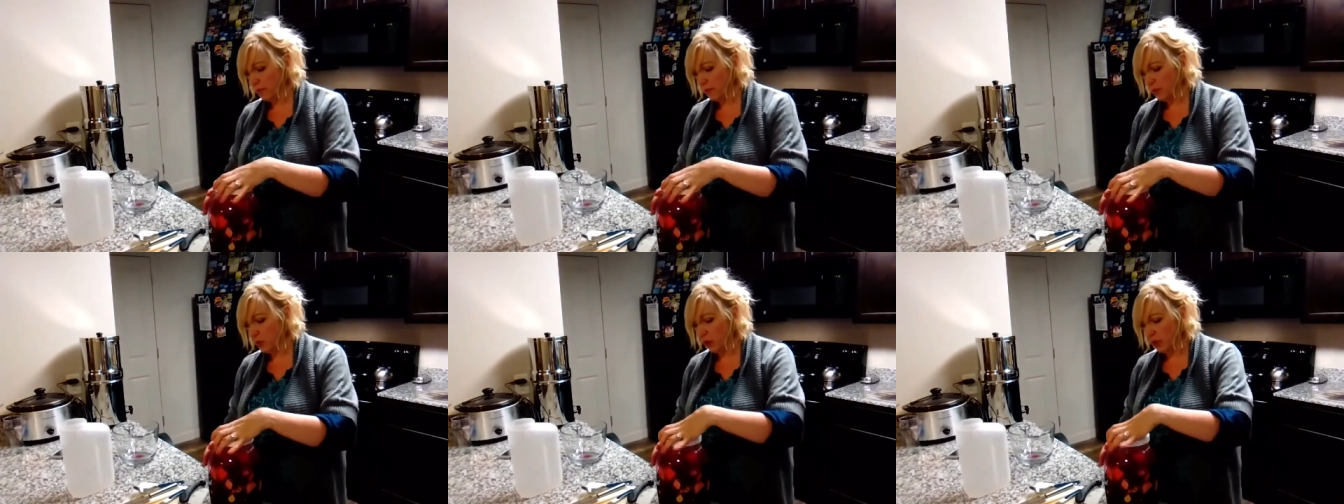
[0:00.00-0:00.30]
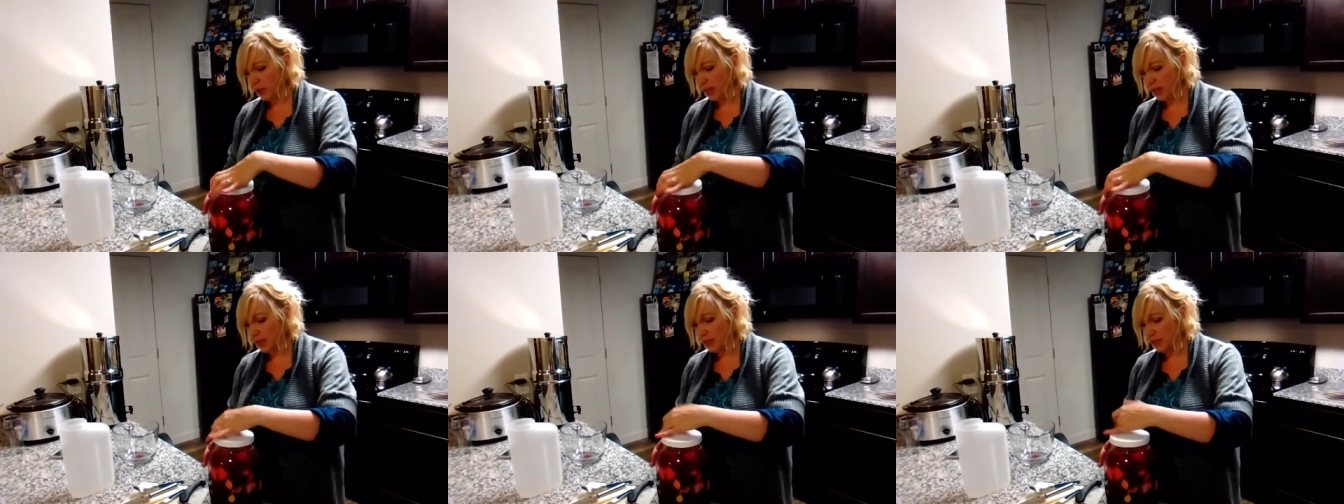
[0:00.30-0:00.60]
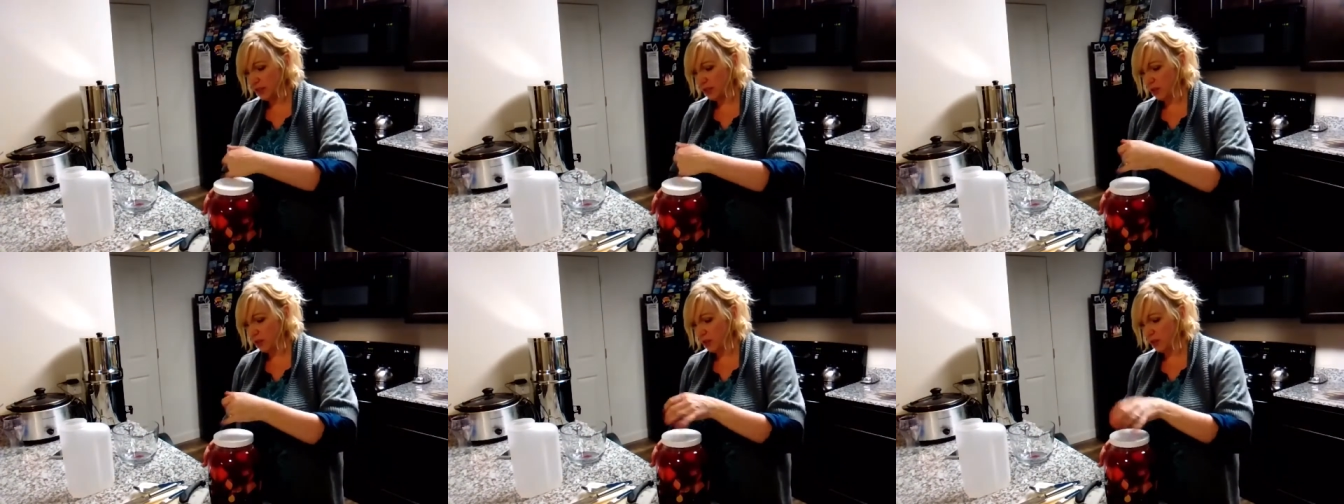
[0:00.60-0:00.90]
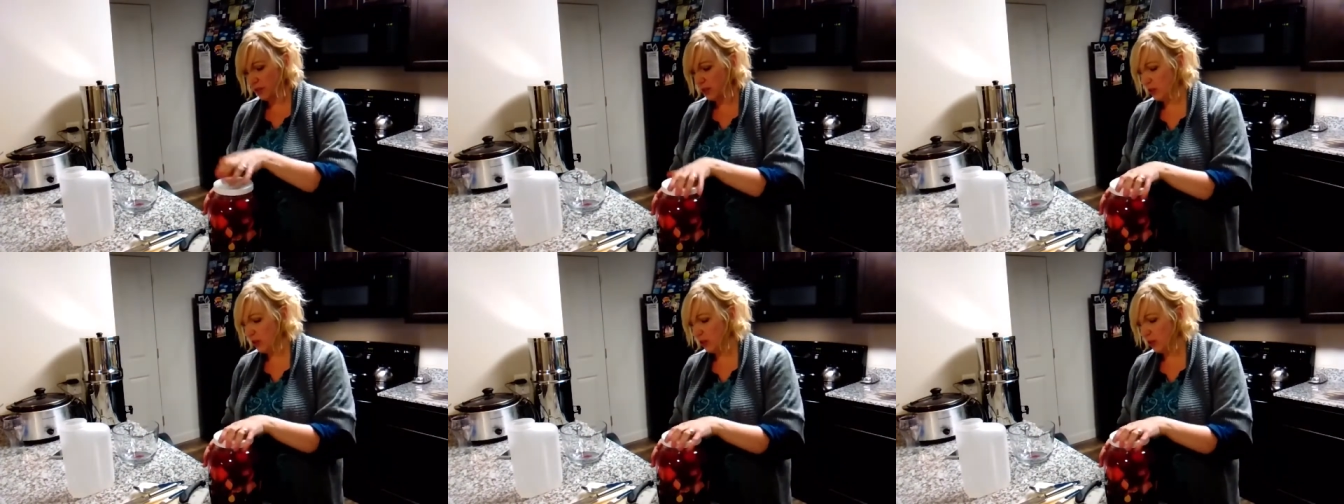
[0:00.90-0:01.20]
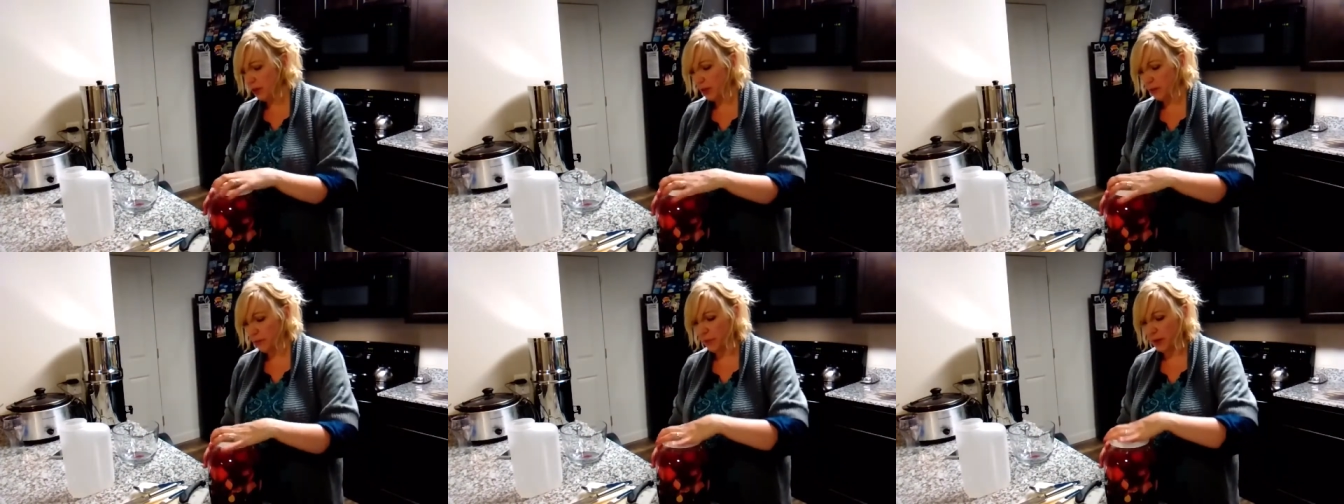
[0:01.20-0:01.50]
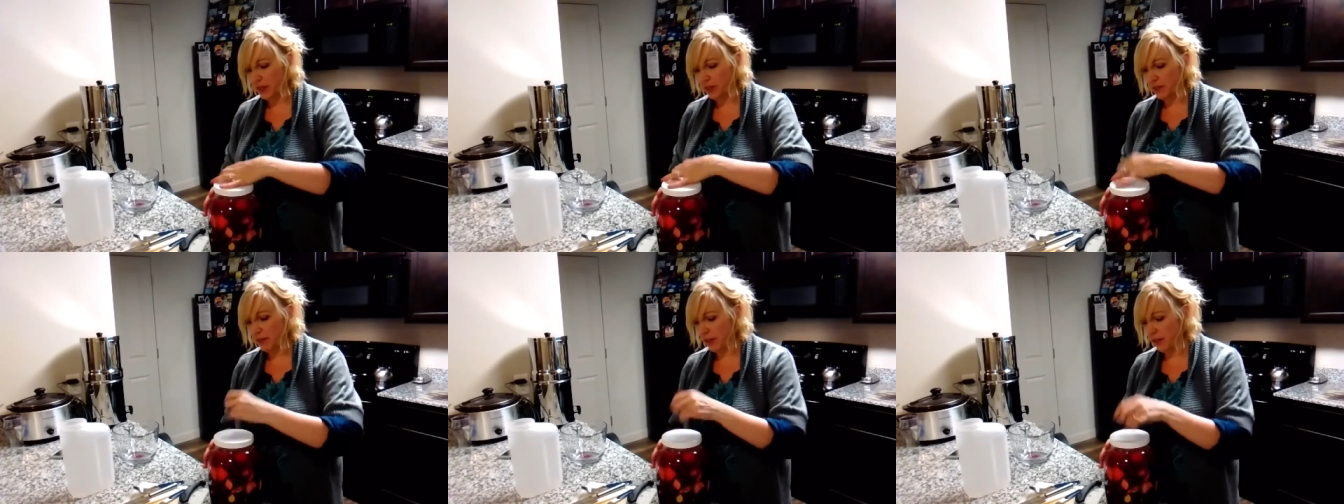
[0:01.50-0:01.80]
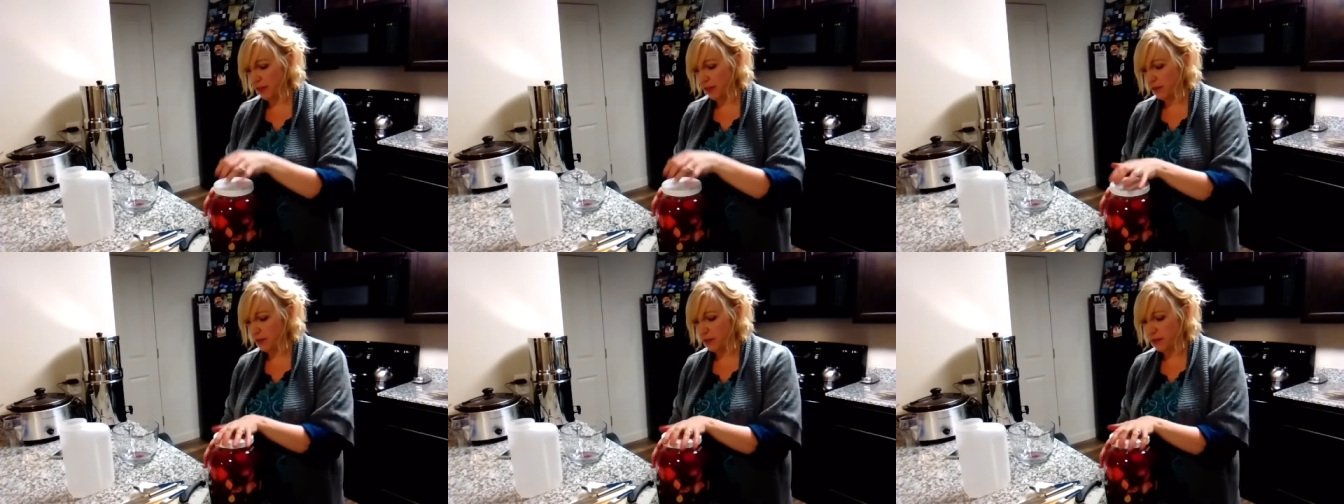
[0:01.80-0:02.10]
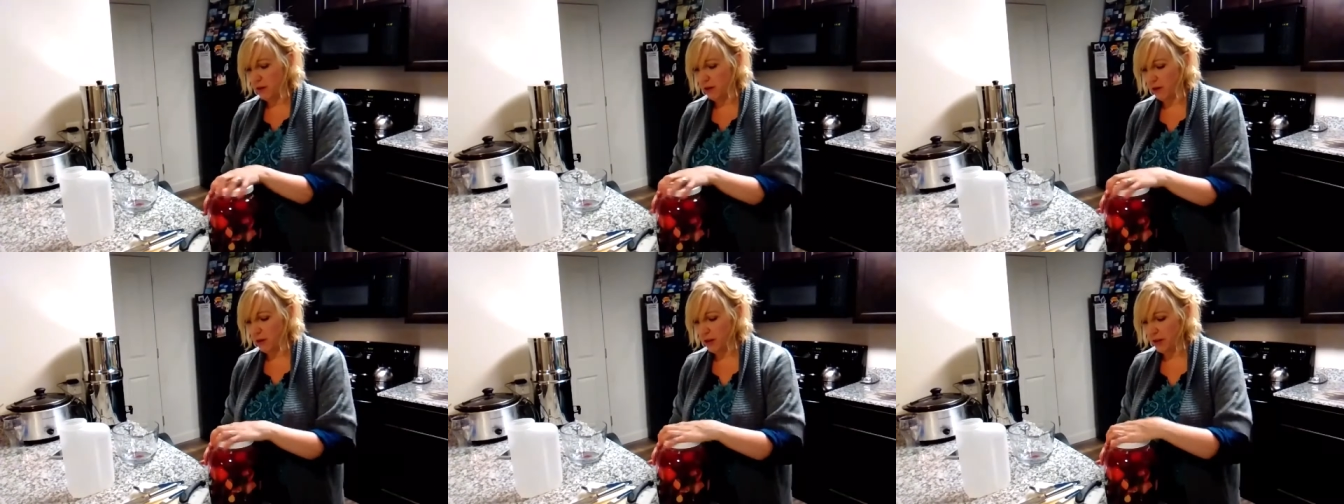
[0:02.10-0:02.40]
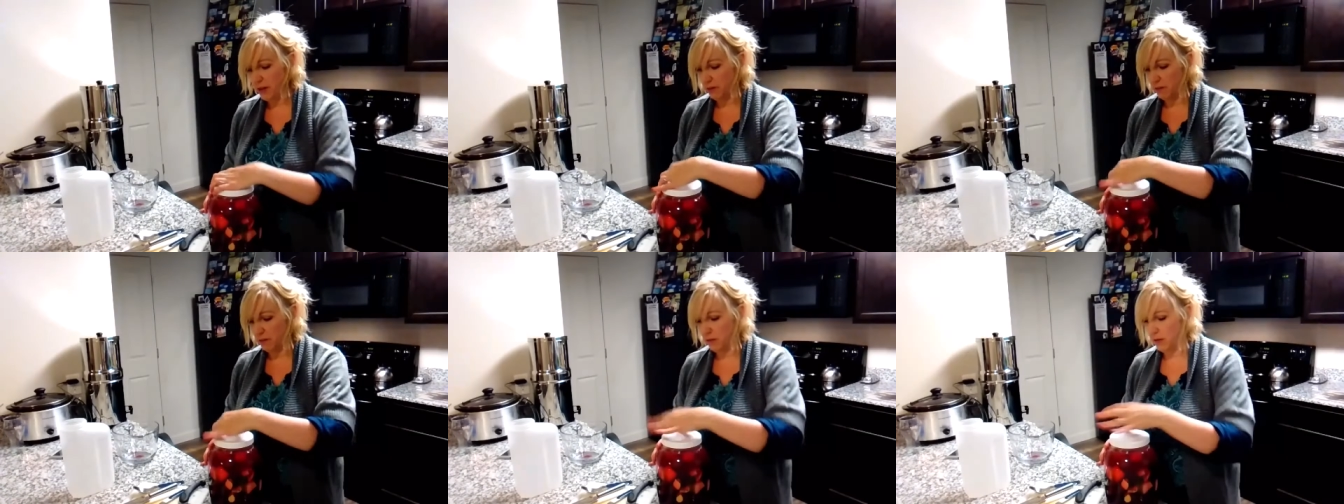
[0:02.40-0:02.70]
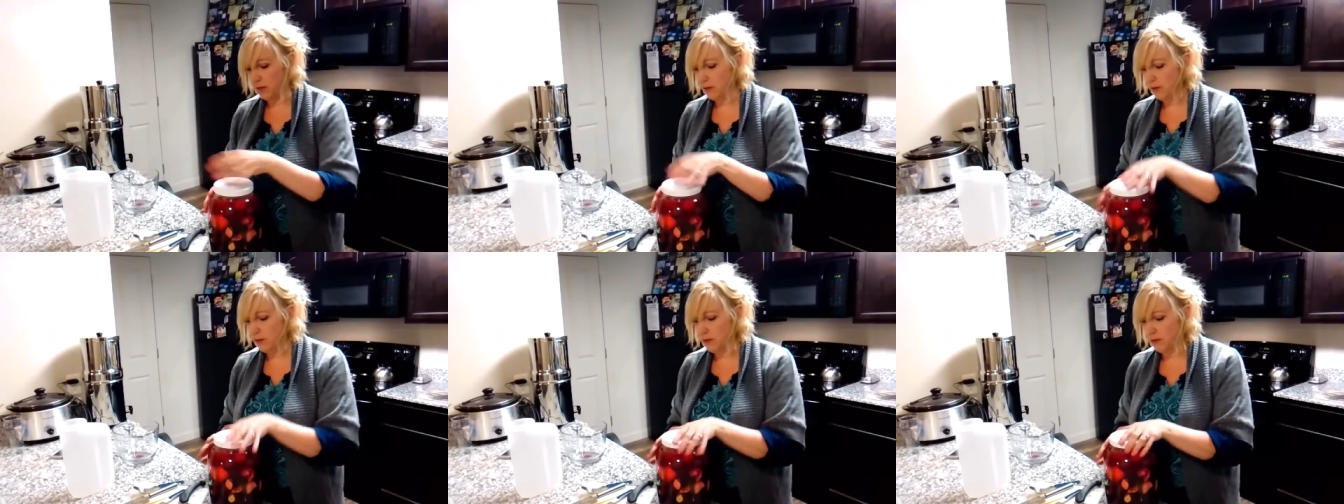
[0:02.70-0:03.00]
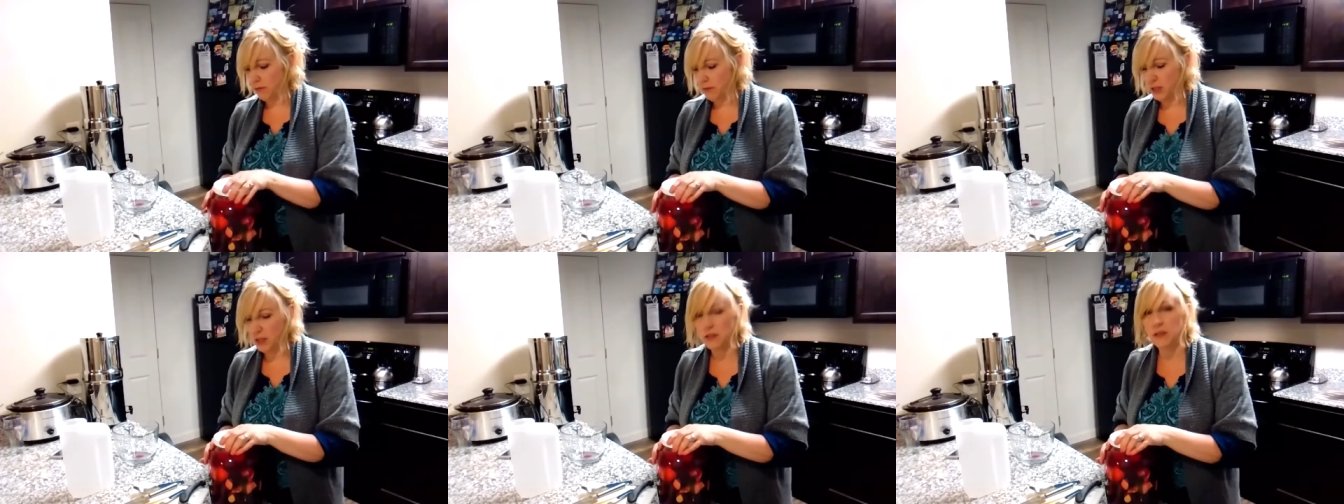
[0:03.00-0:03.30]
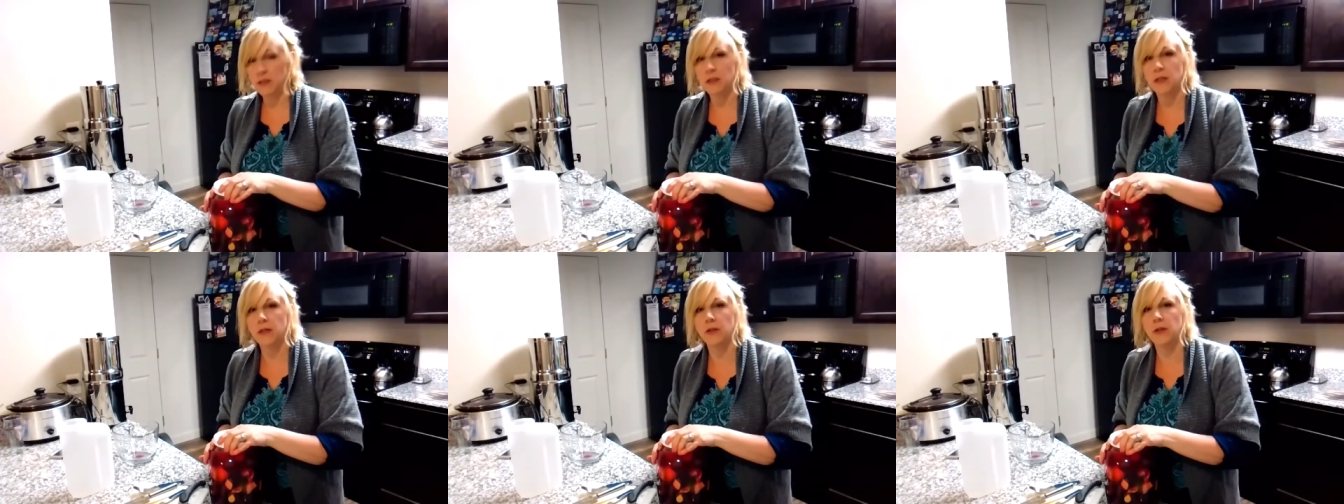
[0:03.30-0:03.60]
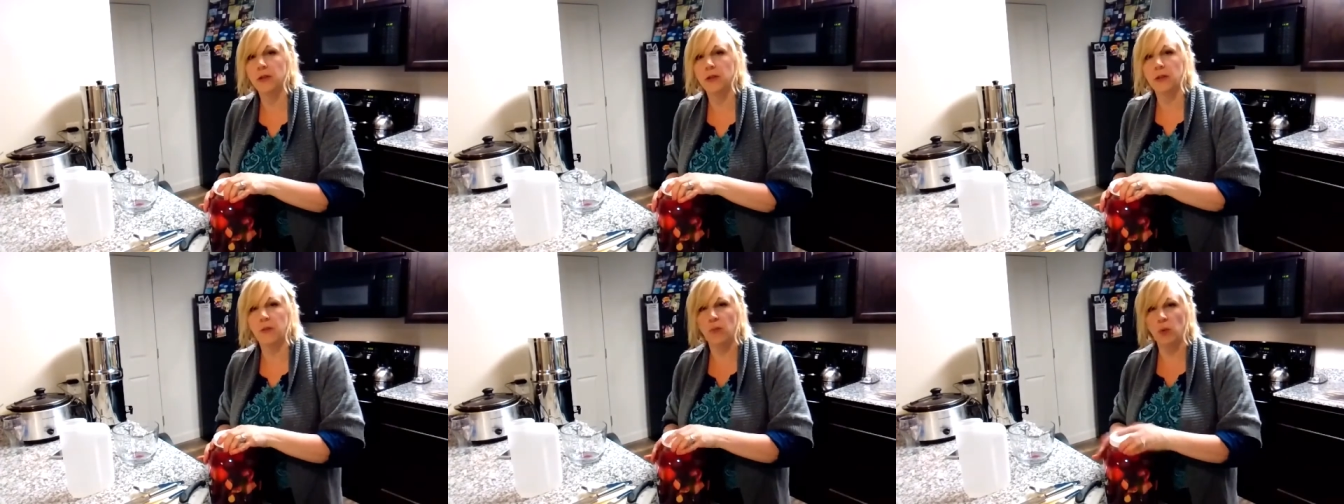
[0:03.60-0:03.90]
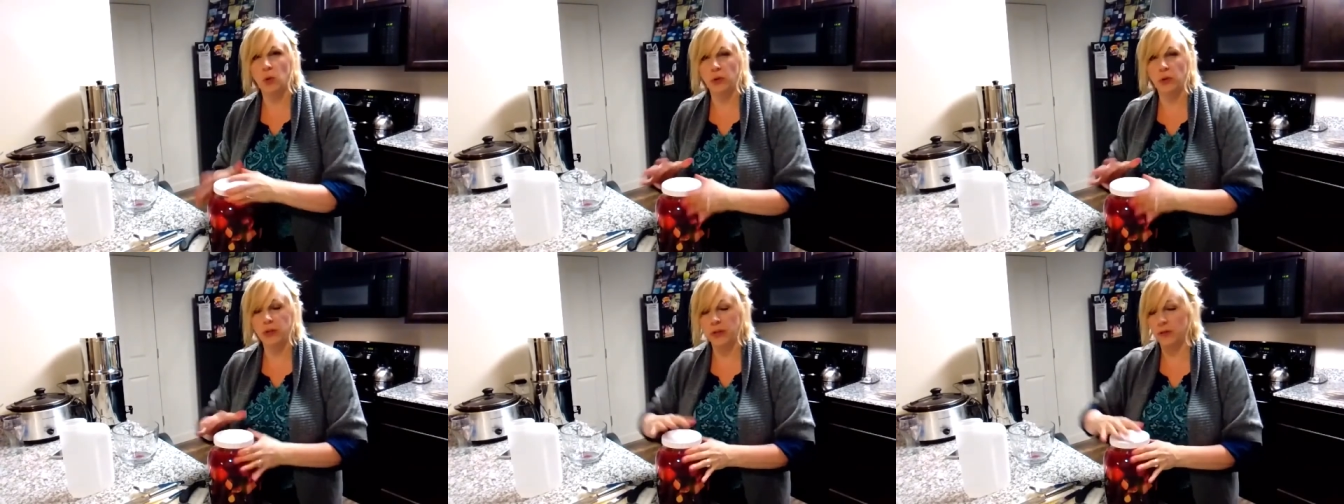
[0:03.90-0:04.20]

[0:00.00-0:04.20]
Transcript: dots on the top, and that is not necessarily mold.